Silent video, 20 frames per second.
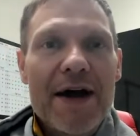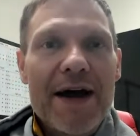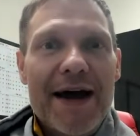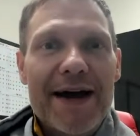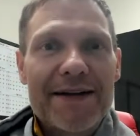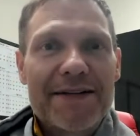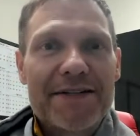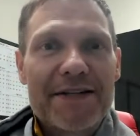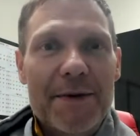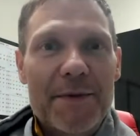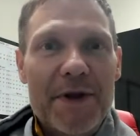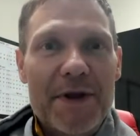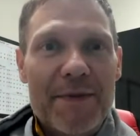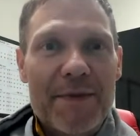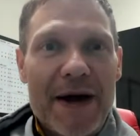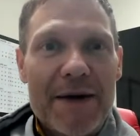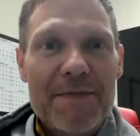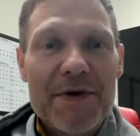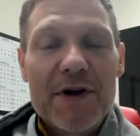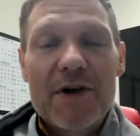as somebody that
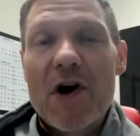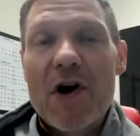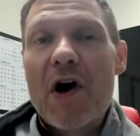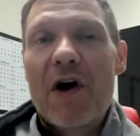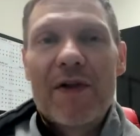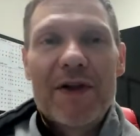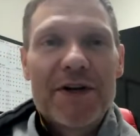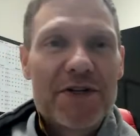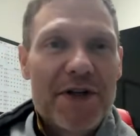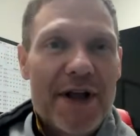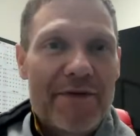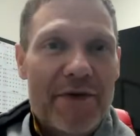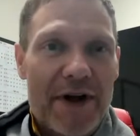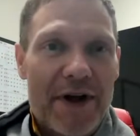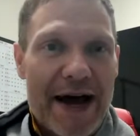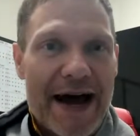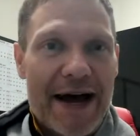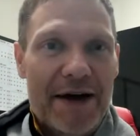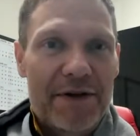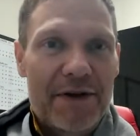might be a college level
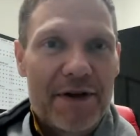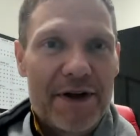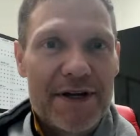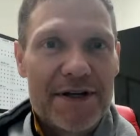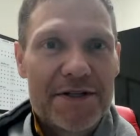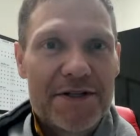athlete.